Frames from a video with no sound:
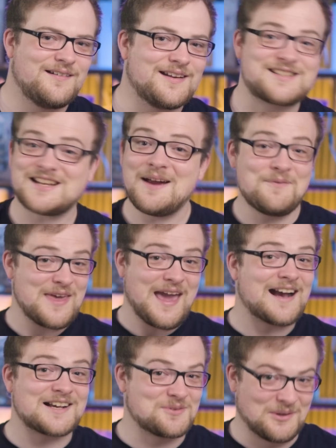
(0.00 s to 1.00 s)
it's time for the
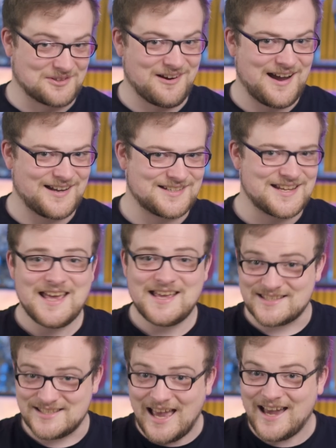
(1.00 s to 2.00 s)
actual grind.
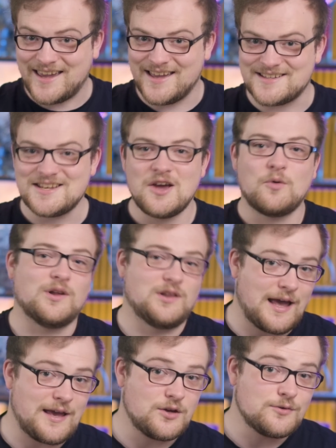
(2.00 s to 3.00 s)
Zacket will
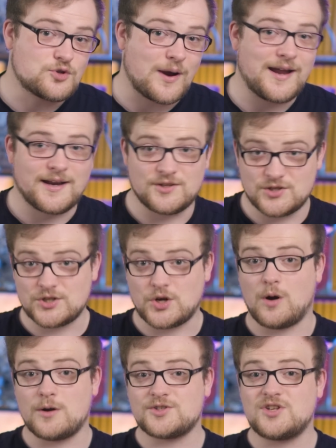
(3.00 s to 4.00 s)
let you trade in
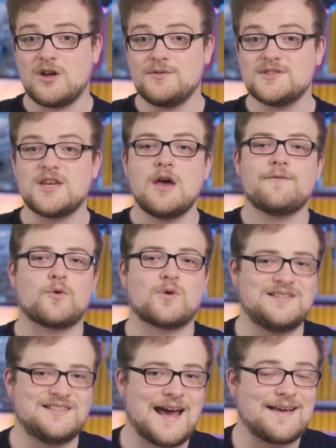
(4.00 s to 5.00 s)
Scourge Stones for
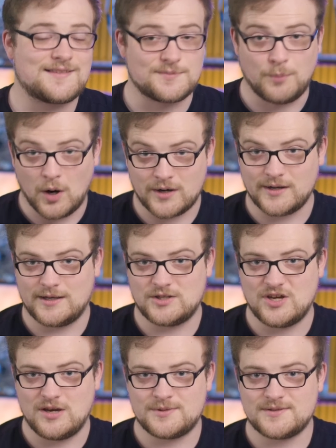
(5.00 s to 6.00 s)
Death's bargaining
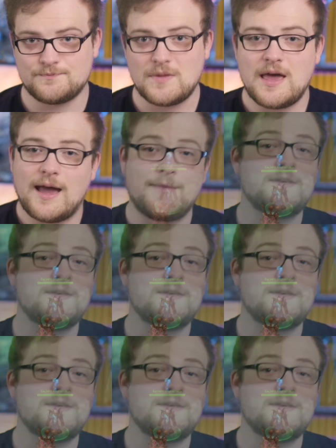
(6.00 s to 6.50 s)
chips. And